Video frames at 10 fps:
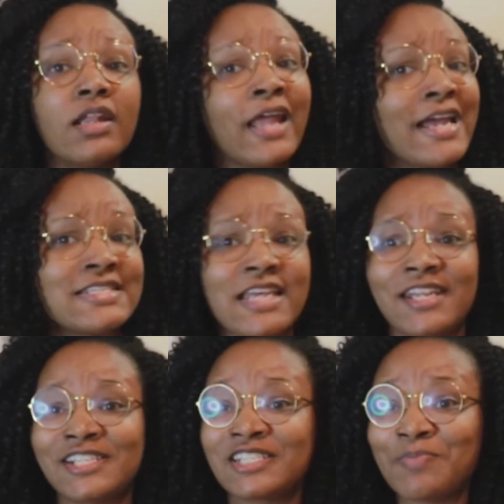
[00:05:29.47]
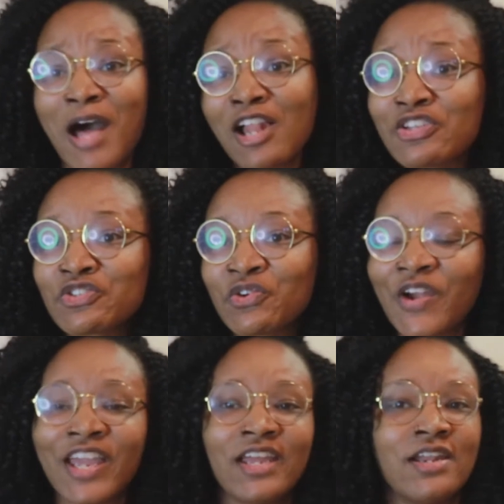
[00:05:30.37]
like I said, the smell is
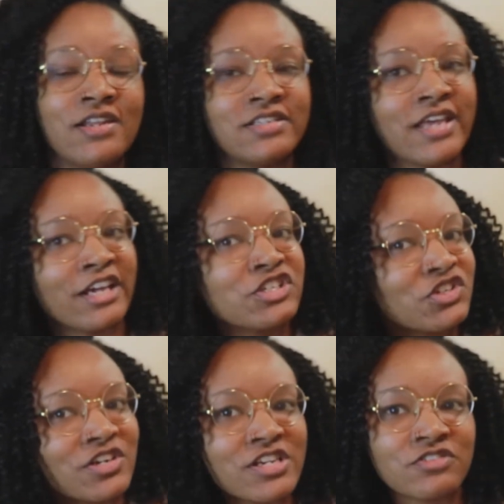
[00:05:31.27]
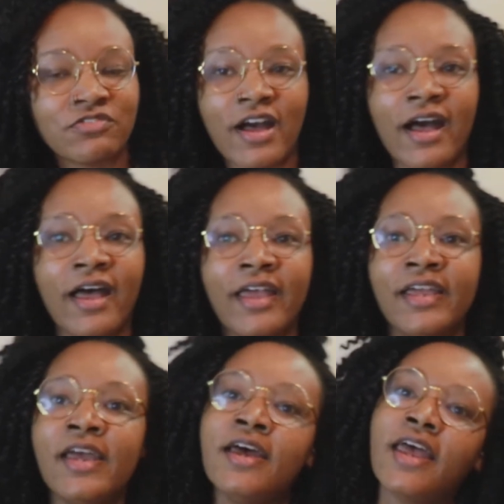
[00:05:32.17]
great, the texture is
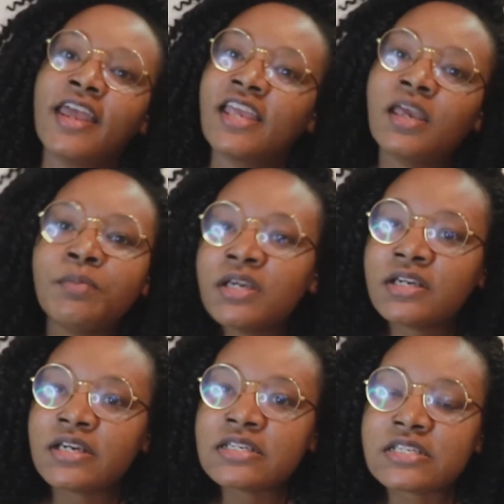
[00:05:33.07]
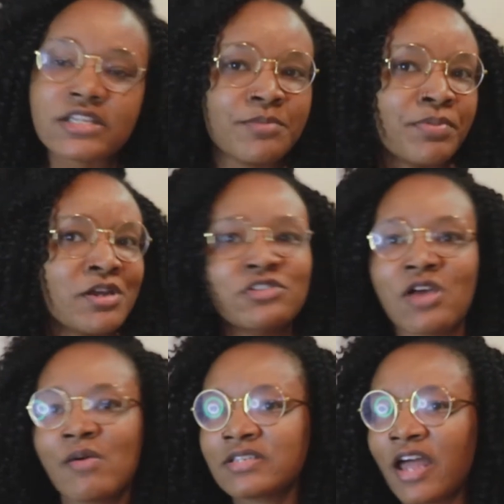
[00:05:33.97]
fine, it gave me a good slipper.
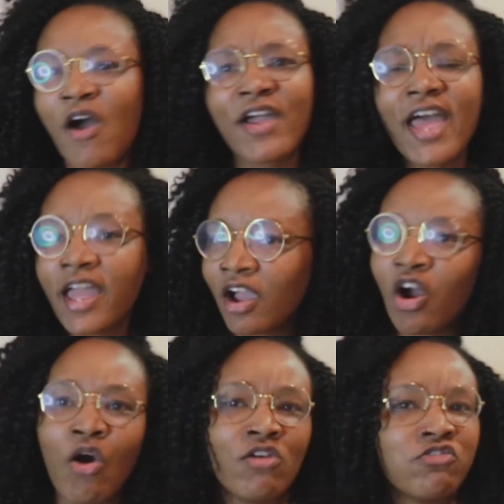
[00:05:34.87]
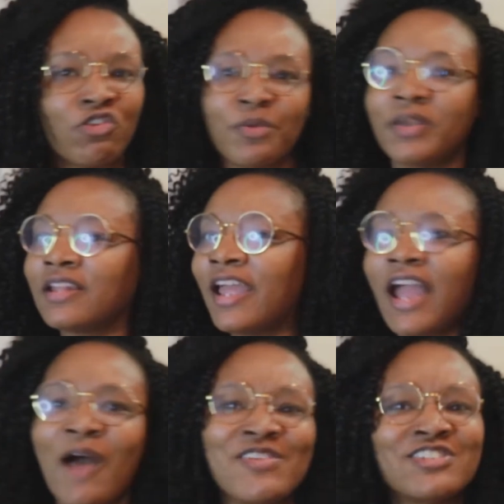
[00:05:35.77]
So I was like, okay, going for me.
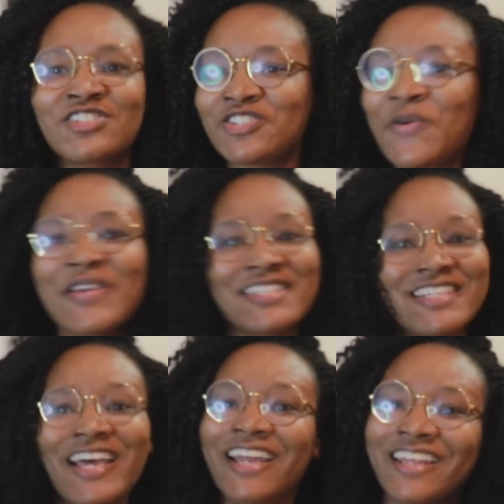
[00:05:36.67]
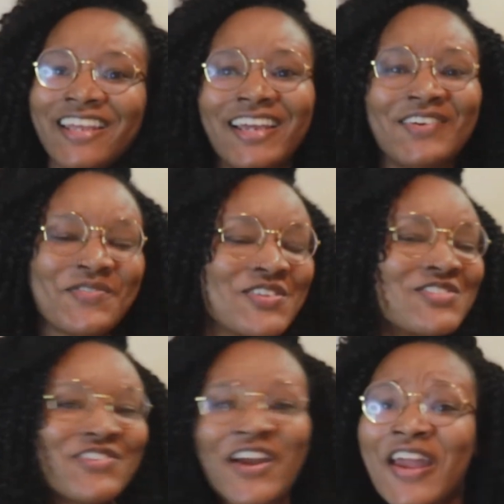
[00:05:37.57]
Like, I was so excited,
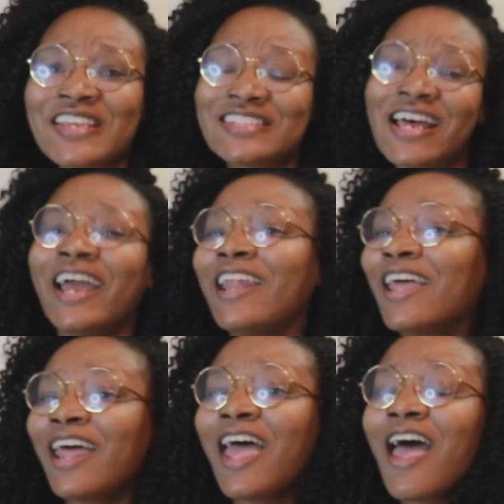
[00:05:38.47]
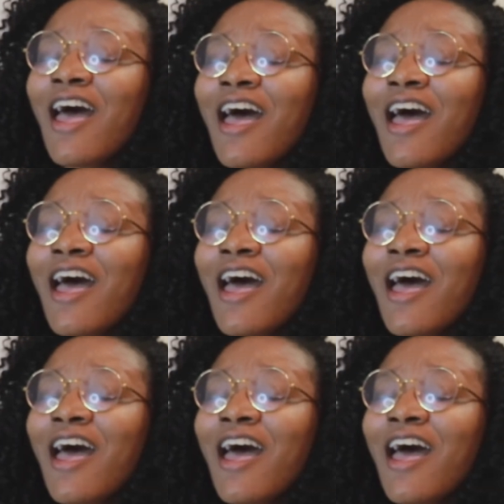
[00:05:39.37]
was very excited.